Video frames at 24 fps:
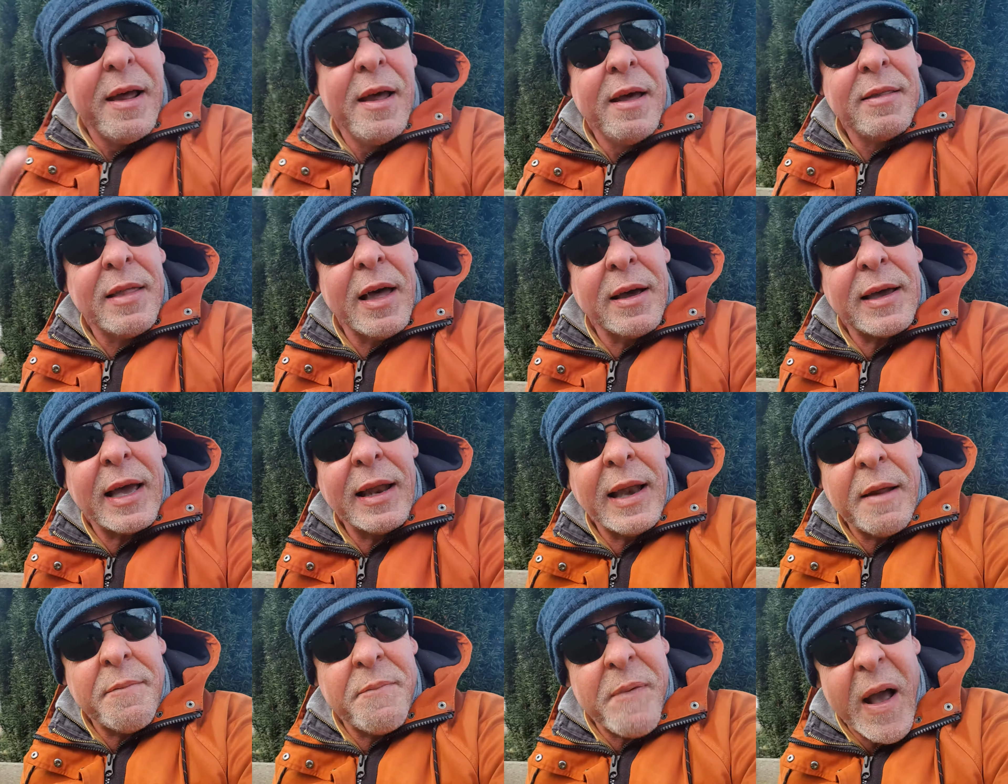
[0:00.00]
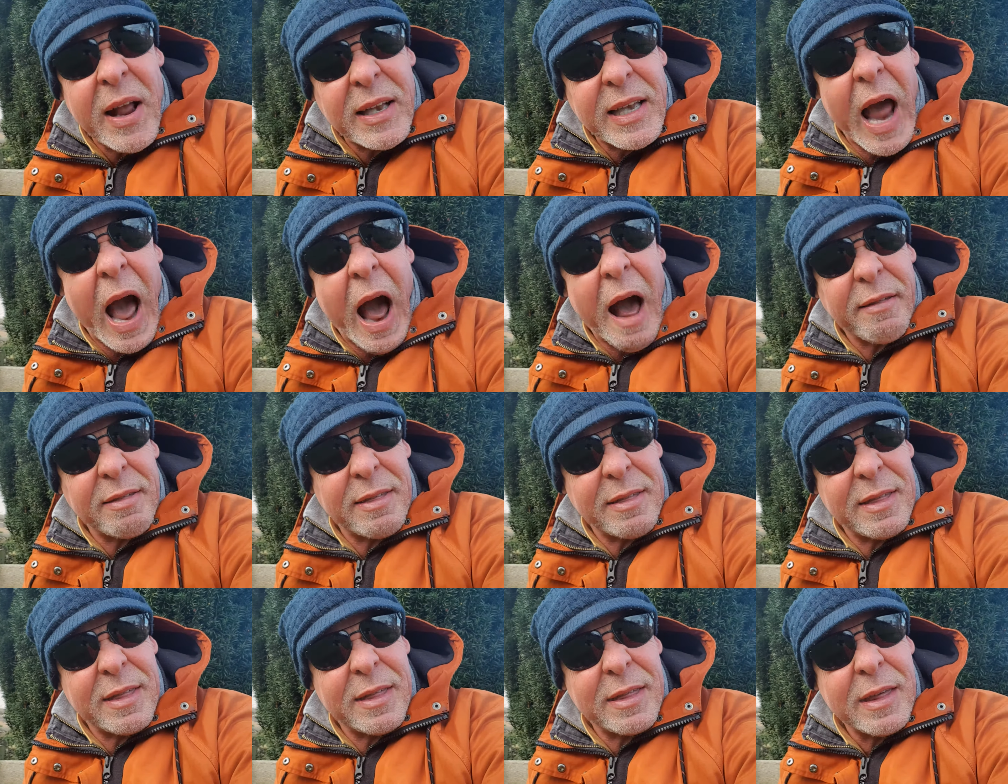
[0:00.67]
that can infect
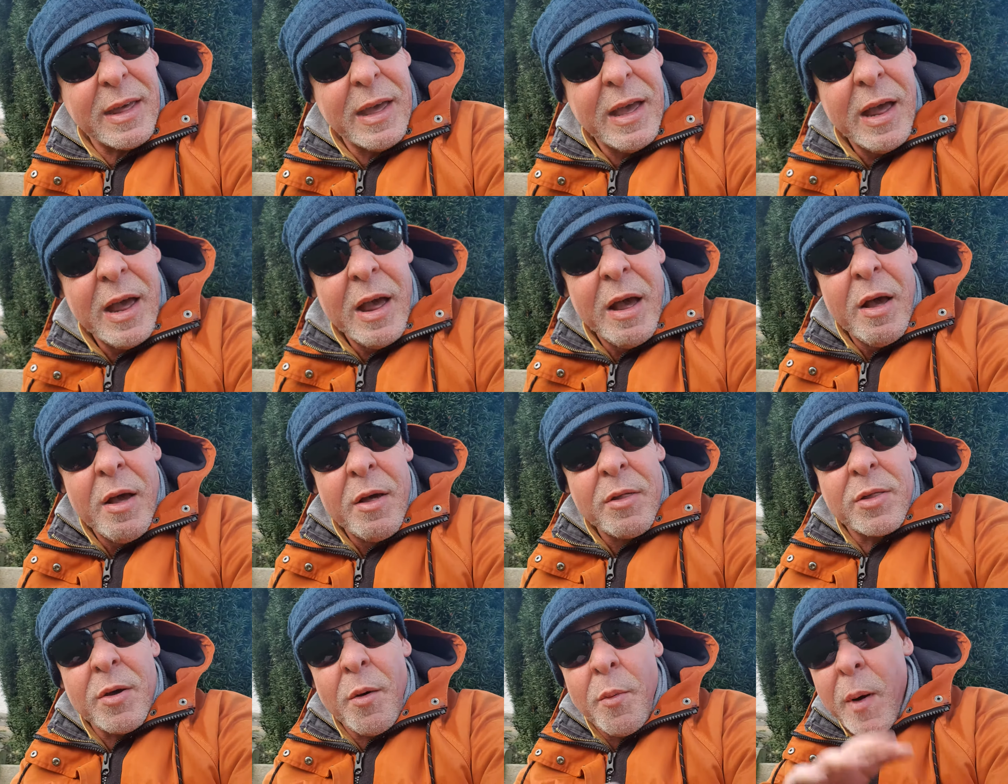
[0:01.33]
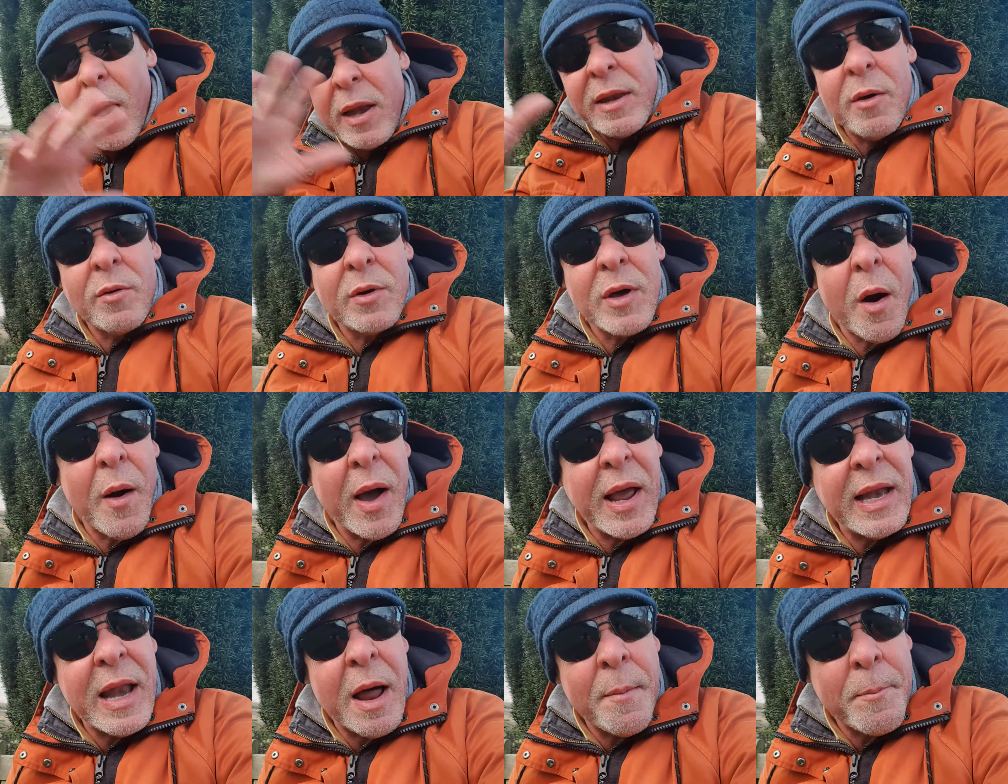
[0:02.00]
us. So when you go
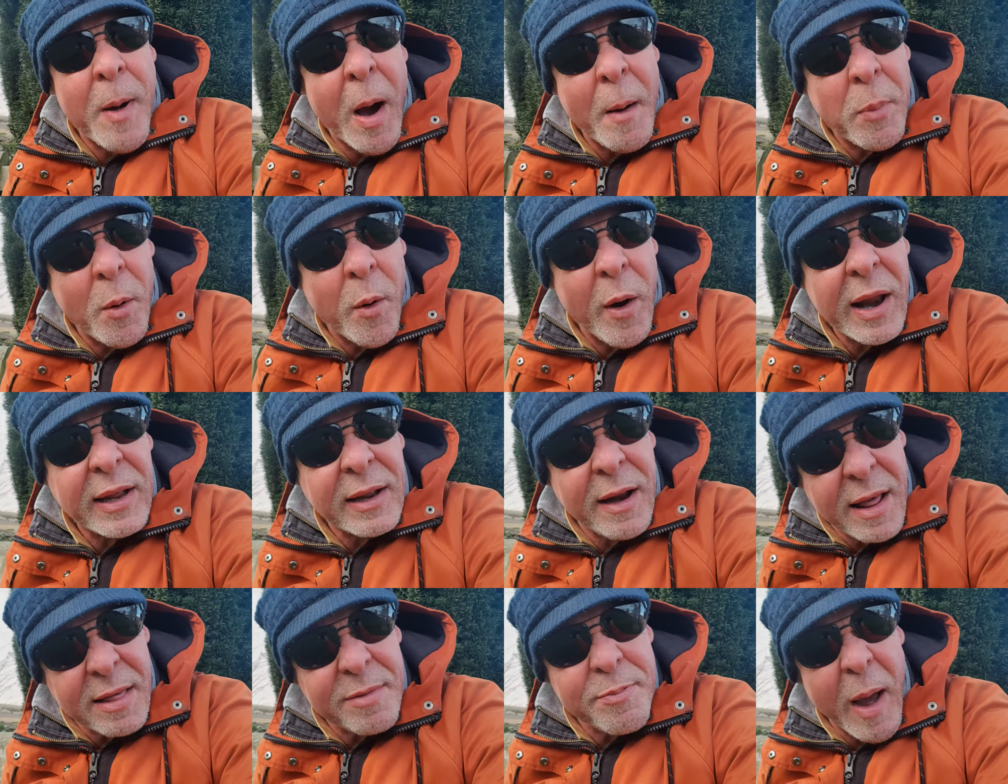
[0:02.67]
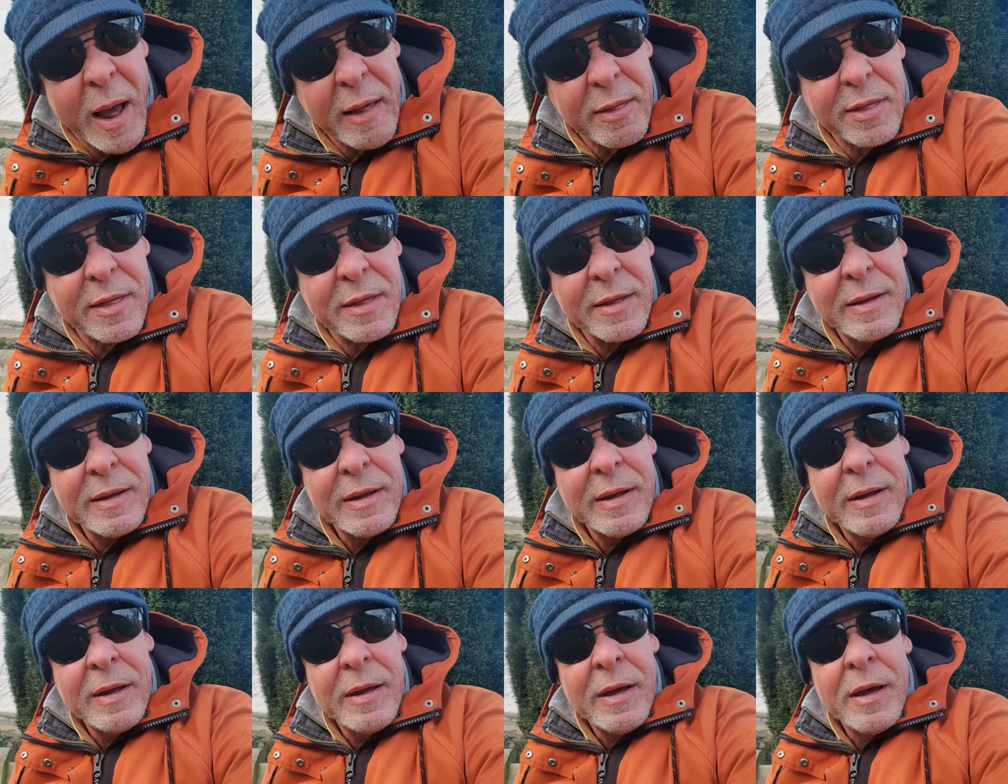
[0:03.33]
in the bubble at Christmas,
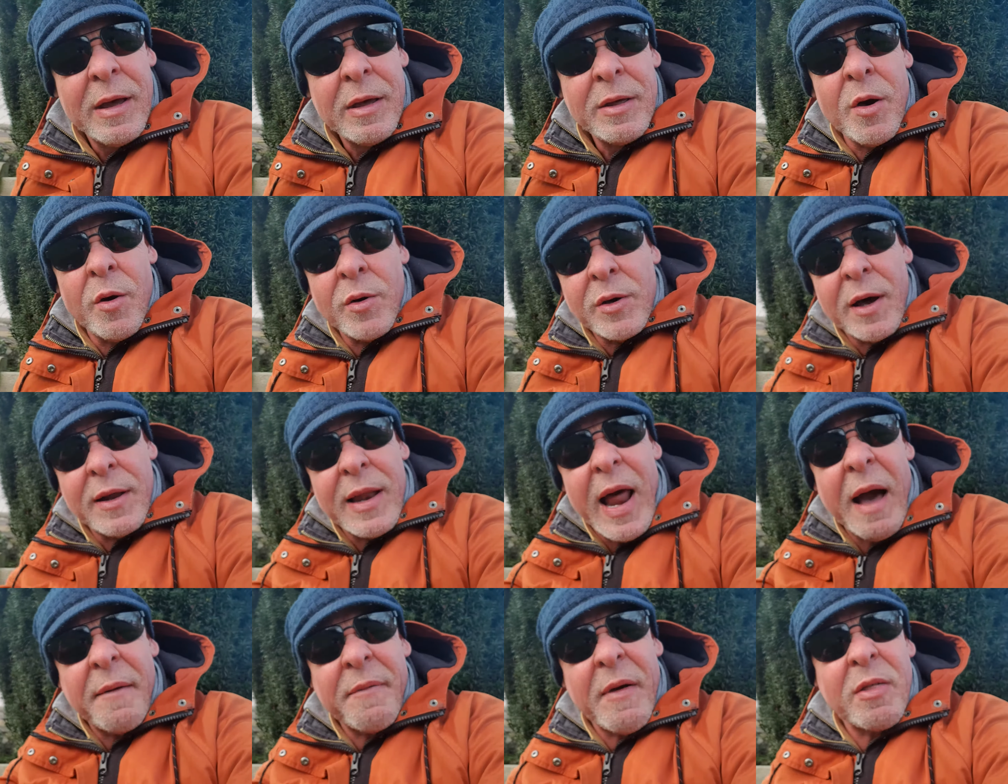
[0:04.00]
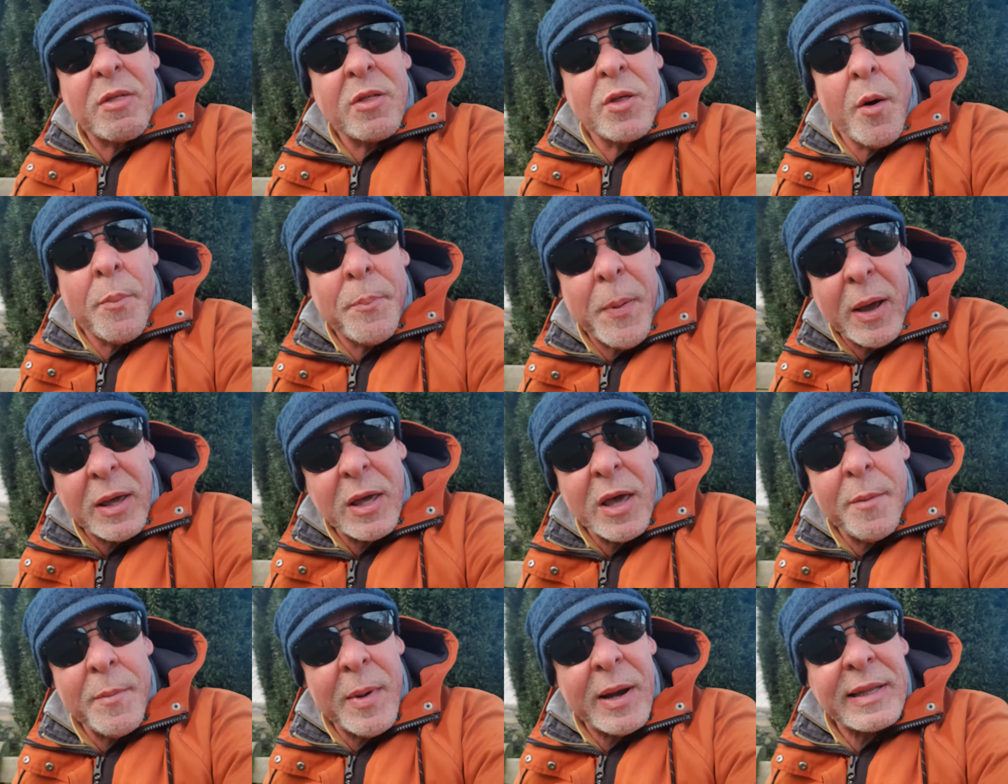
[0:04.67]
you could have a
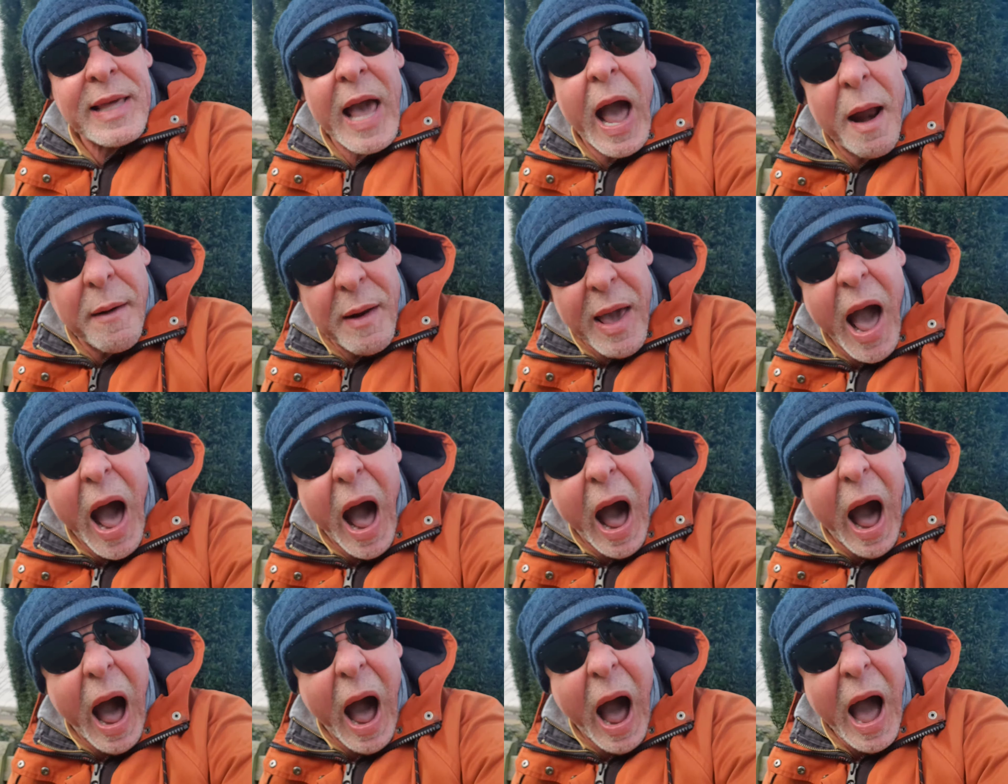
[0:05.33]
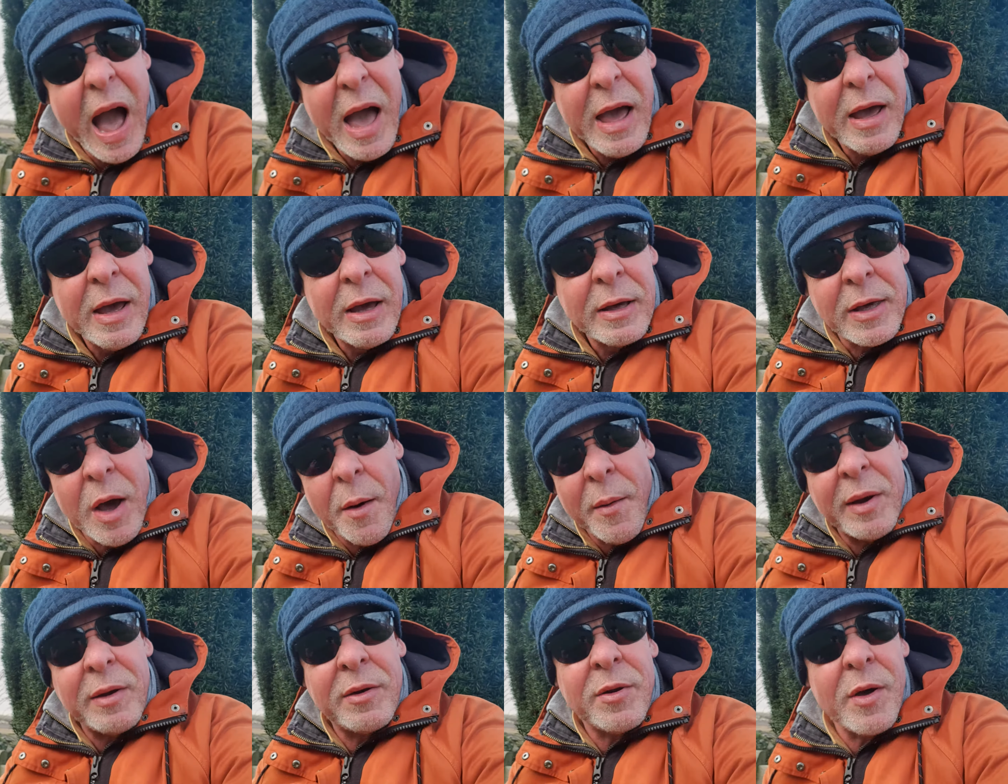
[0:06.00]
superhuman carrier
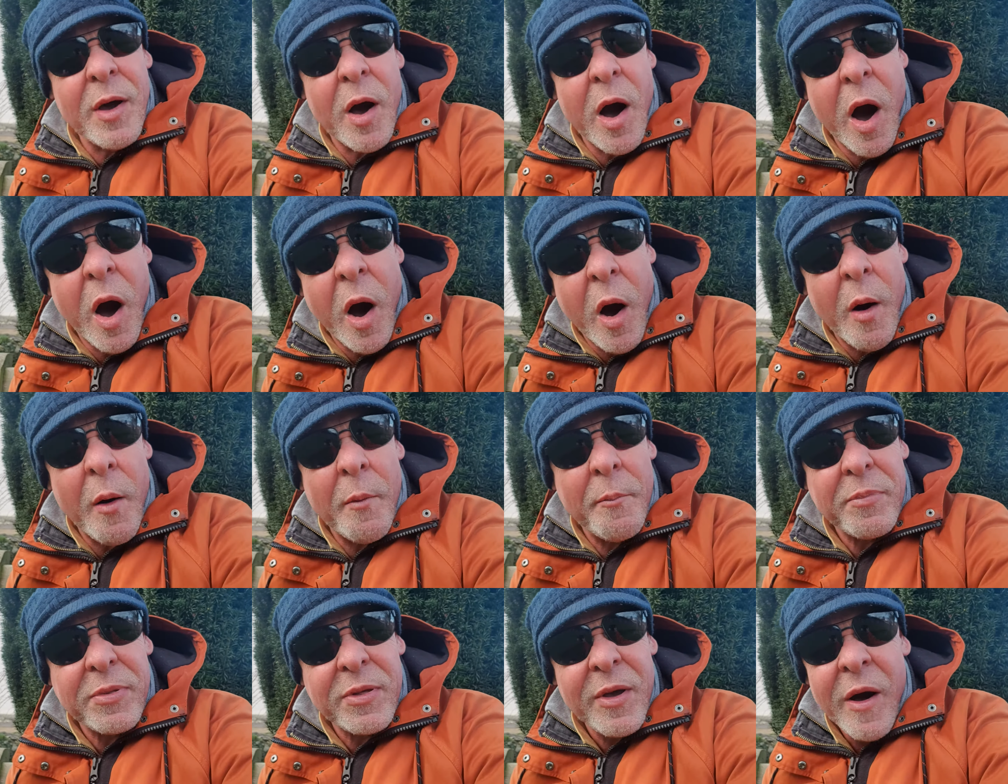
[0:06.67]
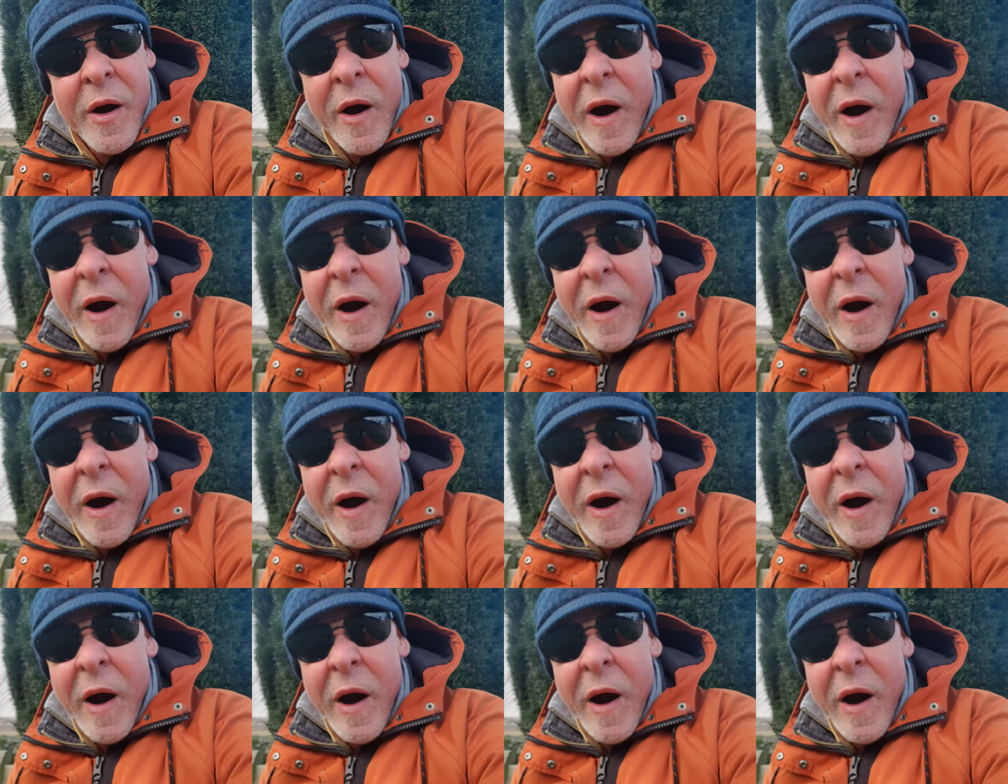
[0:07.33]
go into your homes.